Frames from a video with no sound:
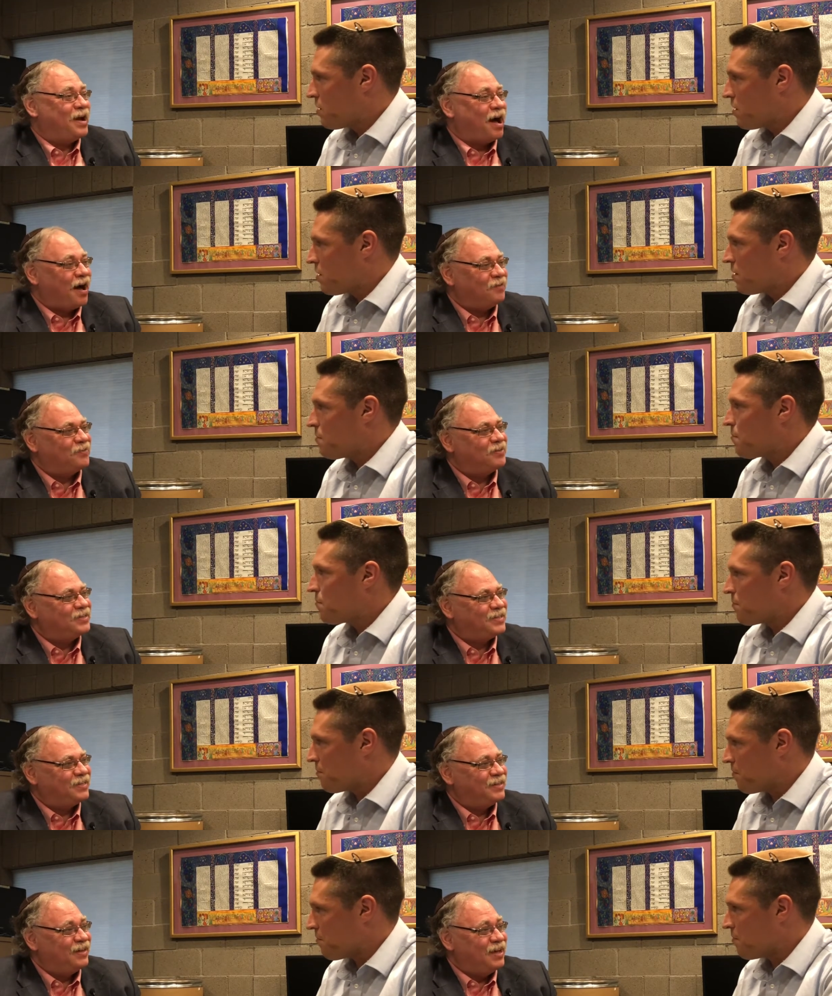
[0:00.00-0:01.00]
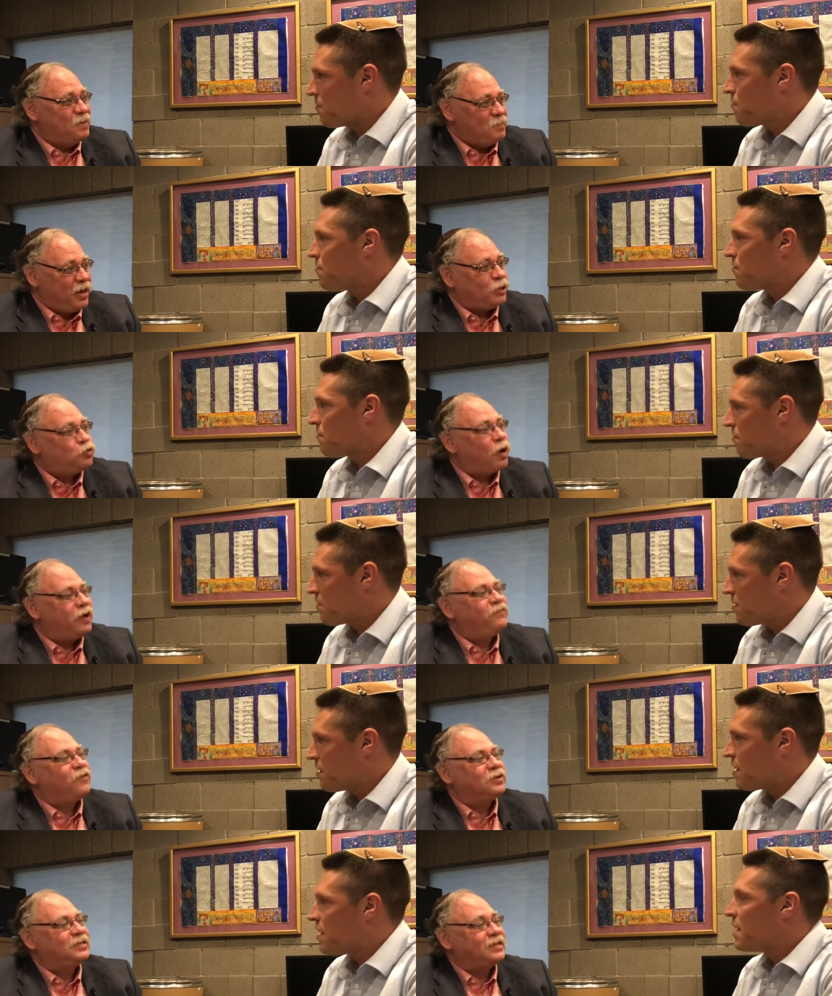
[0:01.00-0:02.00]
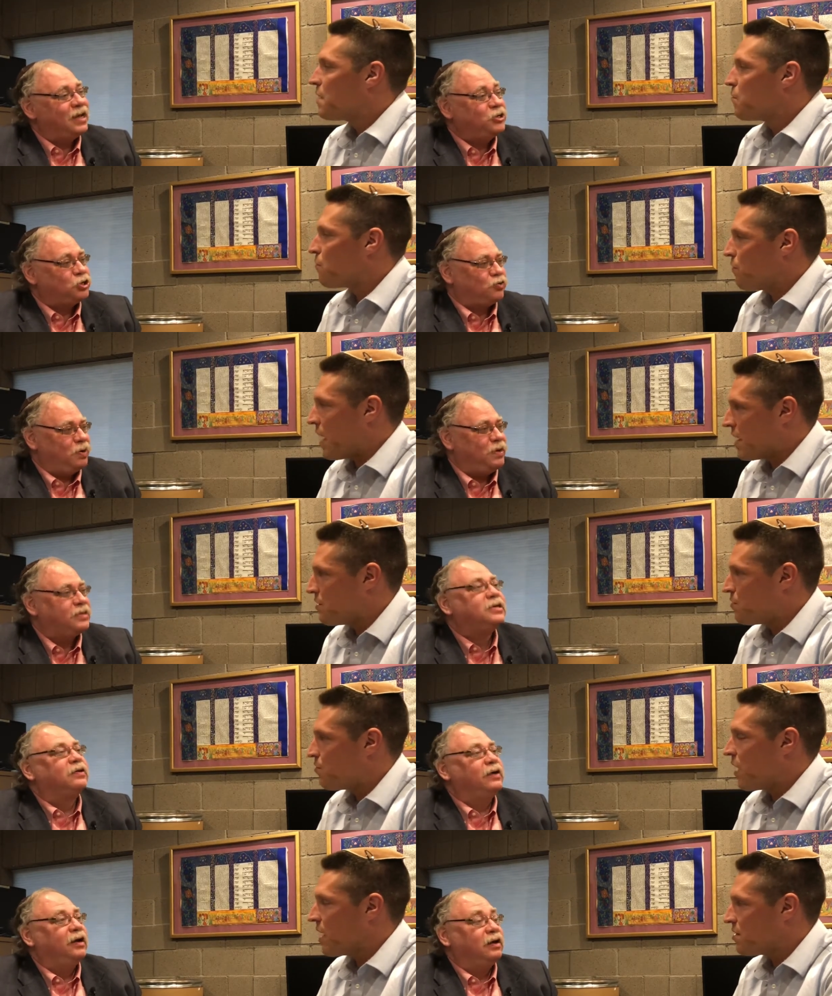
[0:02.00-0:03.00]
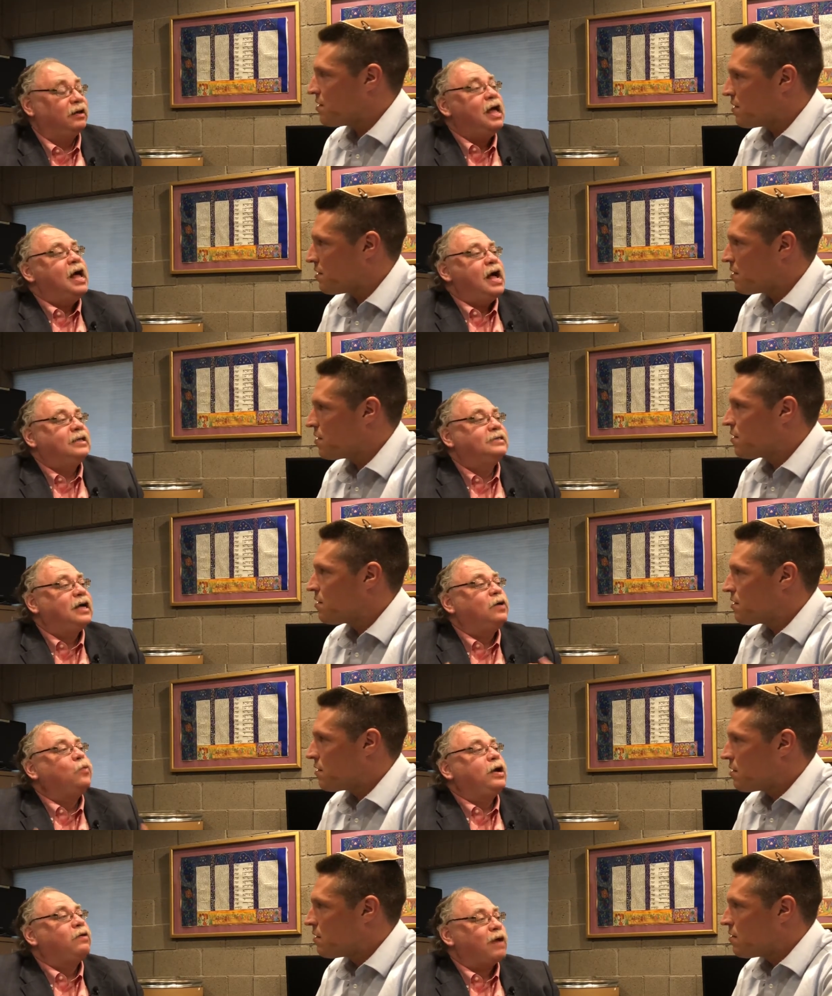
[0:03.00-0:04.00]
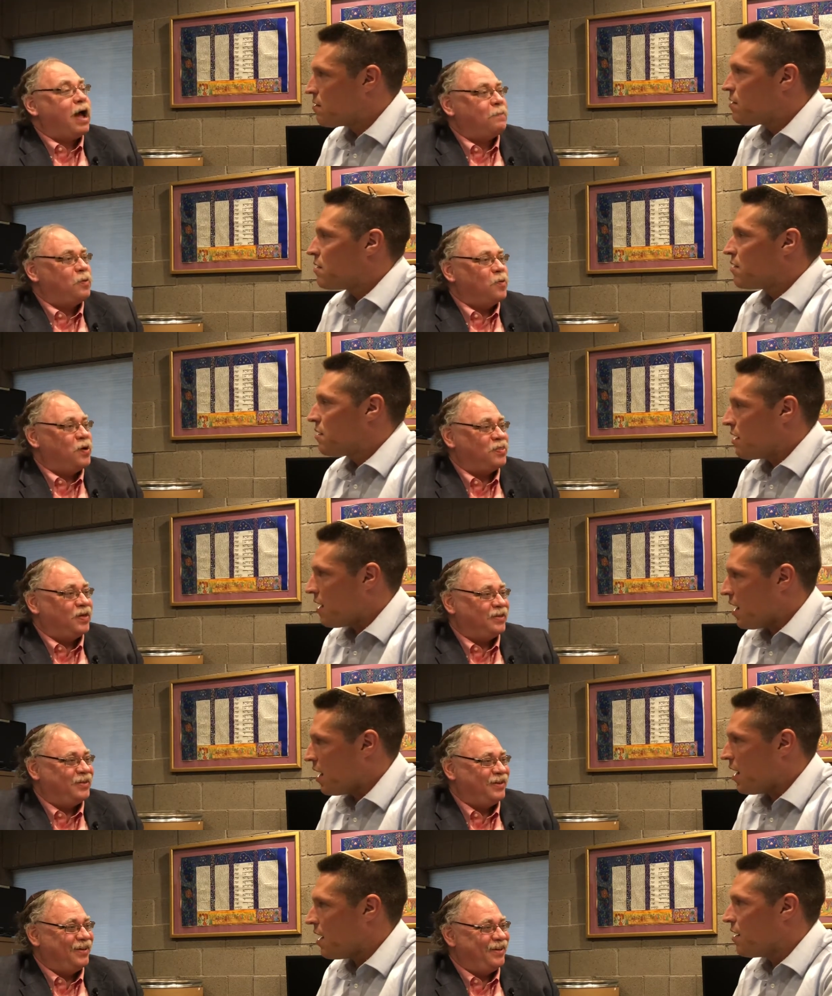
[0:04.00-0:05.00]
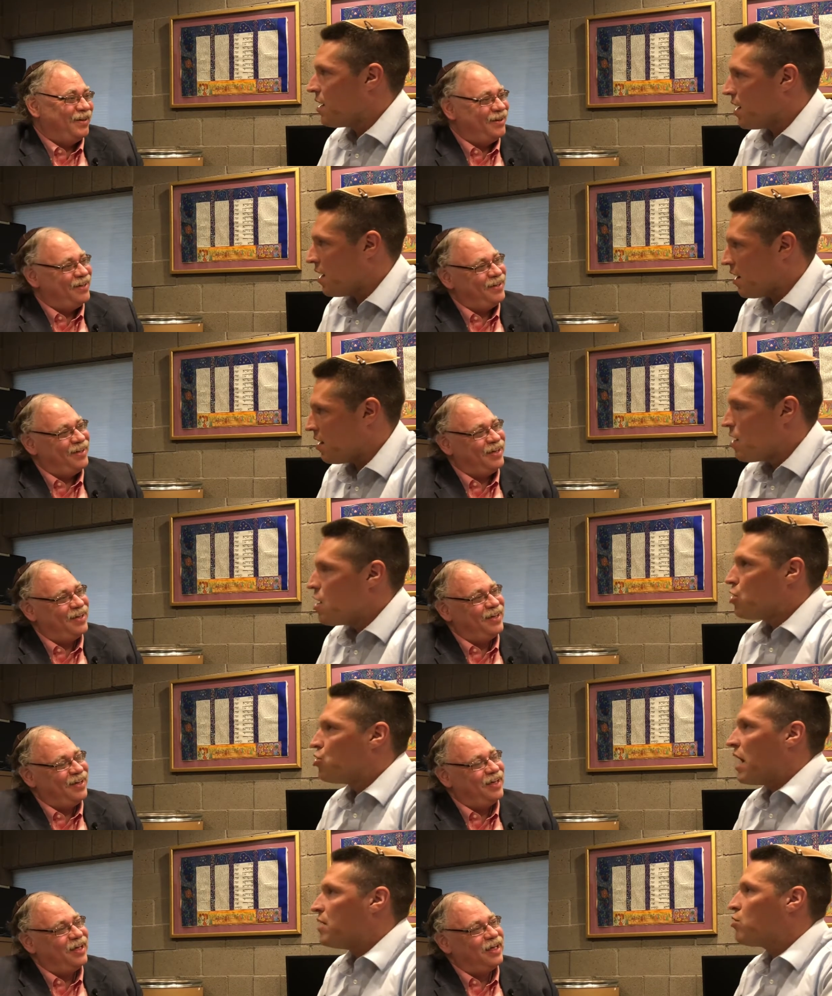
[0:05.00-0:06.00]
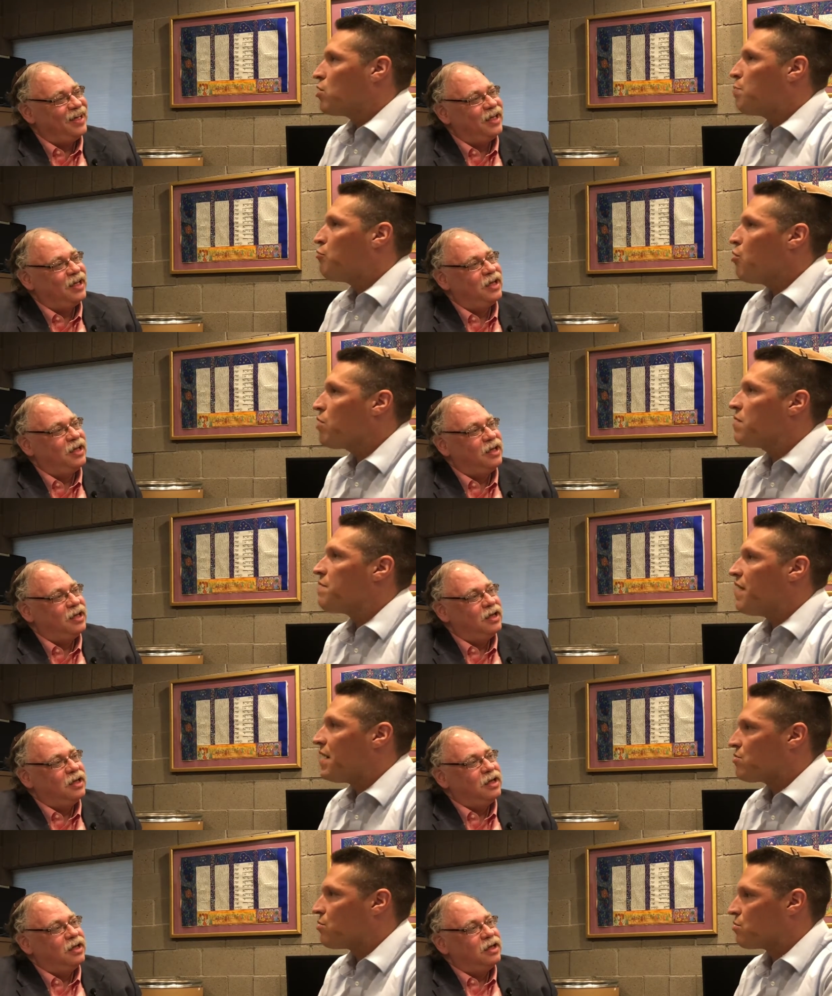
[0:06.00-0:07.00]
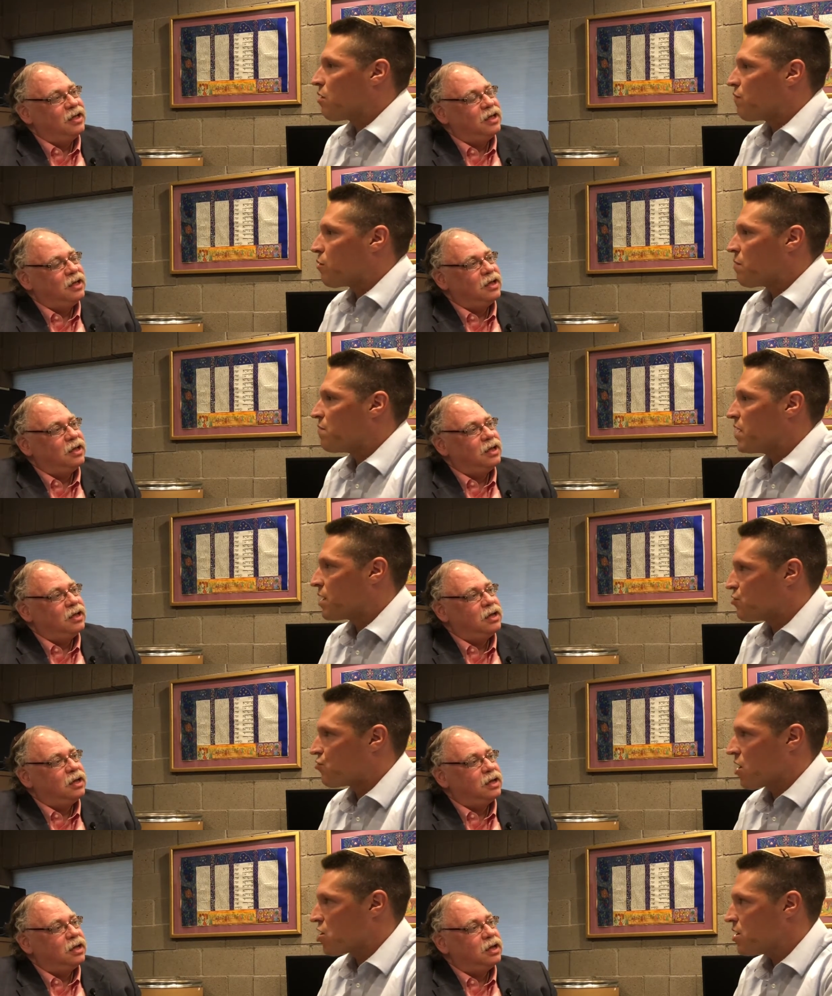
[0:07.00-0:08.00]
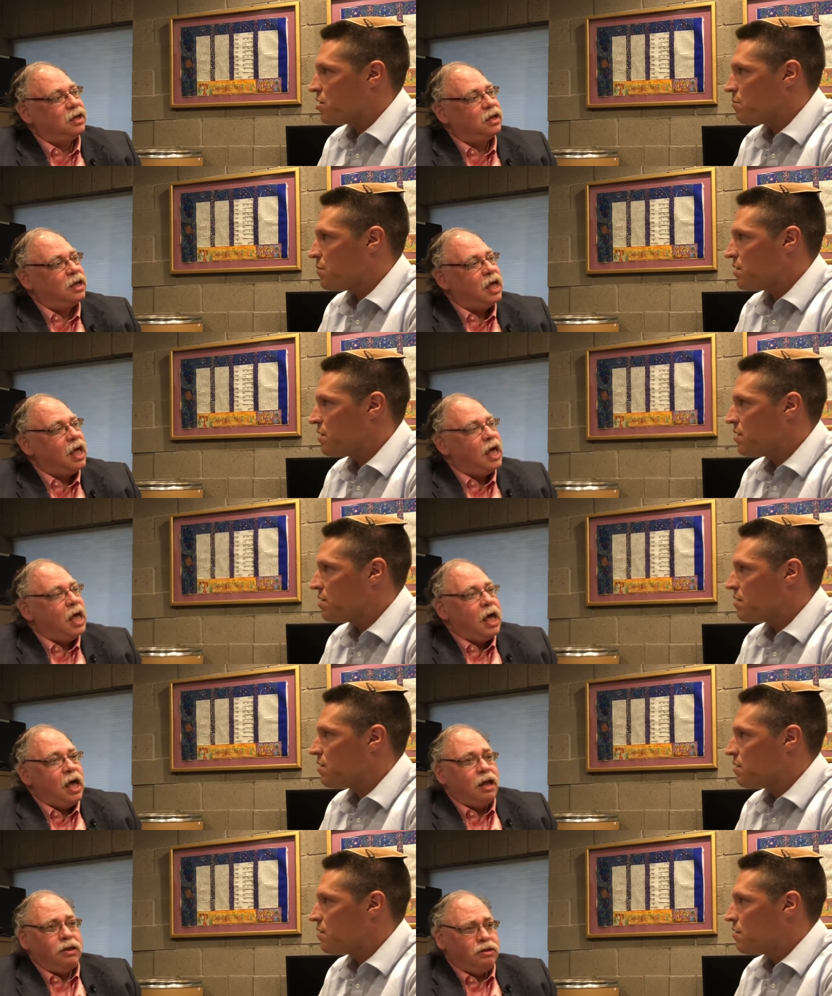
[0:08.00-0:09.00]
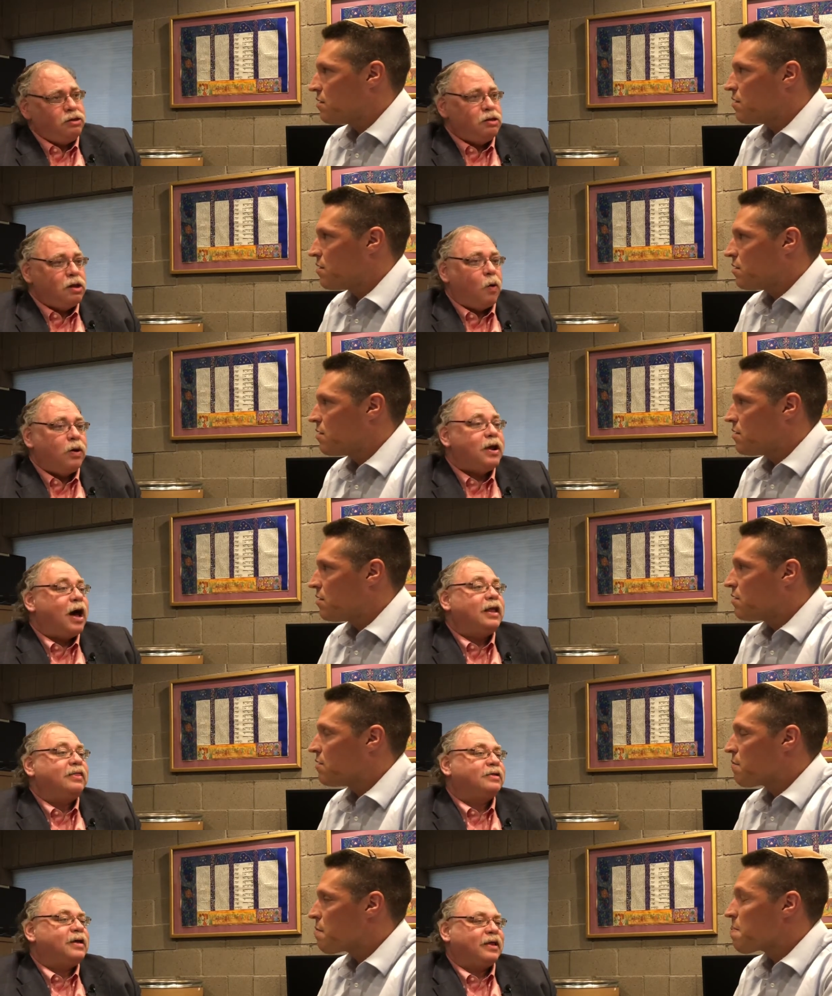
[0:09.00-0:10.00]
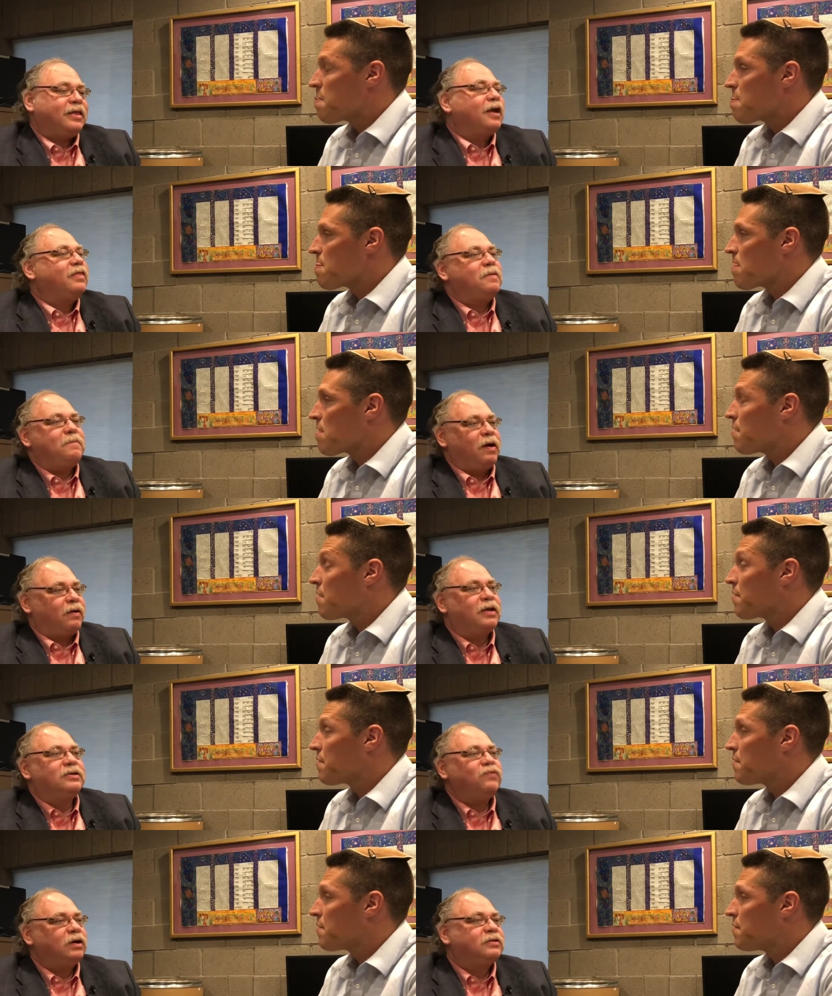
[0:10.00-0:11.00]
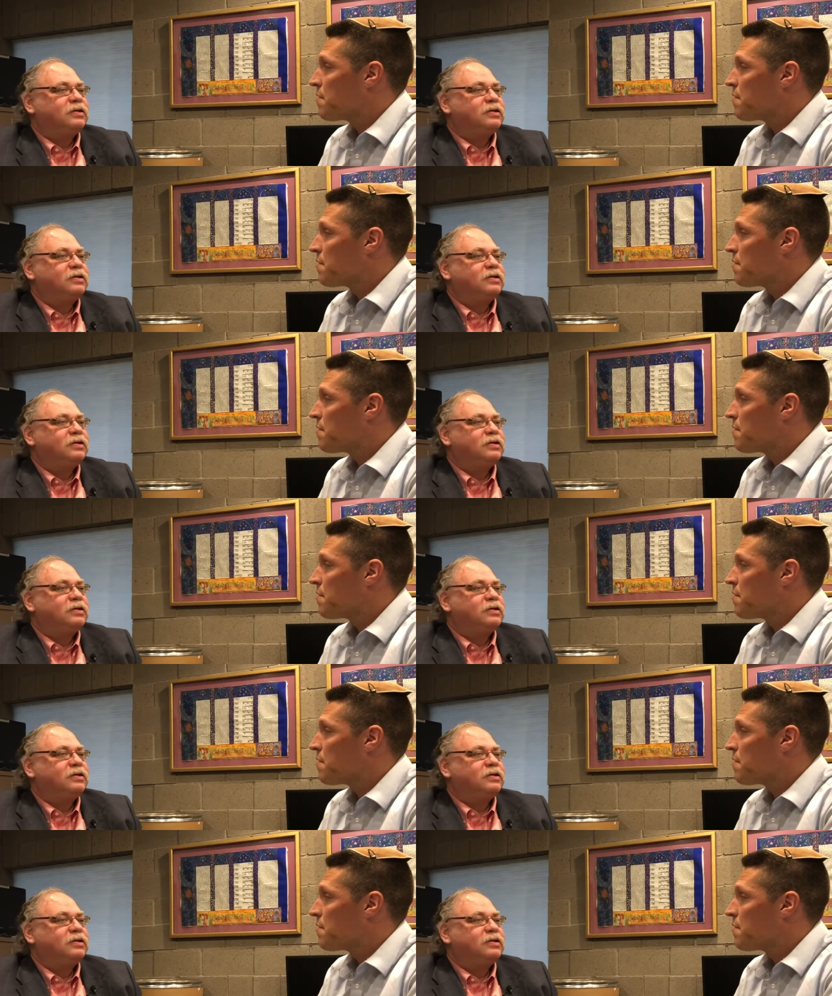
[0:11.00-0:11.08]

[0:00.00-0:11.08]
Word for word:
Speaker 1: novels, mm-hmm. meaning 21st century right, material, right. and saying we grapple with it. Uh-huh, uh-huh.
Speaker 2: So, and so the broken vessels are a form of deconstructionism in a sense?
Speaker 1: Or not in the tech, not in the American. Real